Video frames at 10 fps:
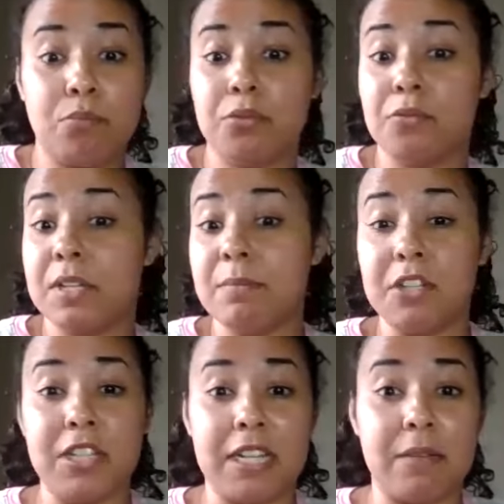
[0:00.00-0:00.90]
pretty
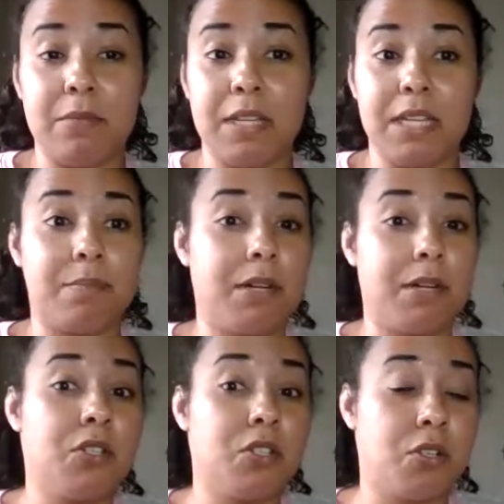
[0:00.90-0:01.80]
much am like a
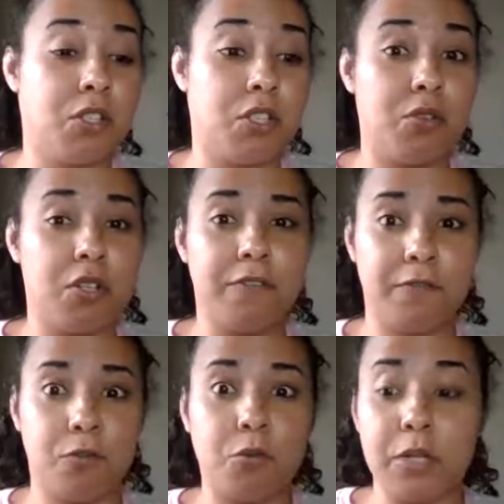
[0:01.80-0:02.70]
personal tutor
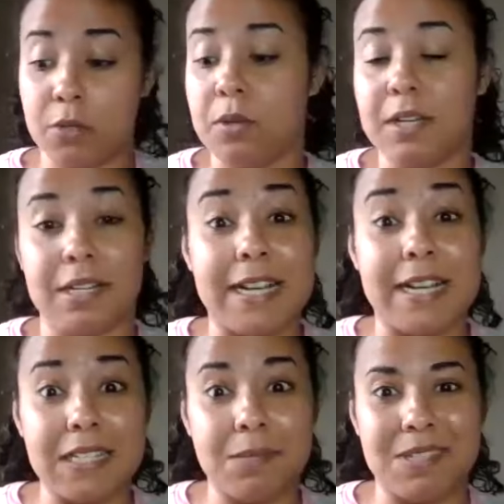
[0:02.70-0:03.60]
for your
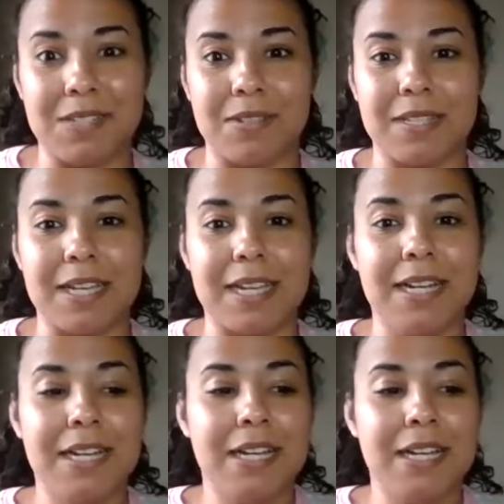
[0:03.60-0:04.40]
class specifically.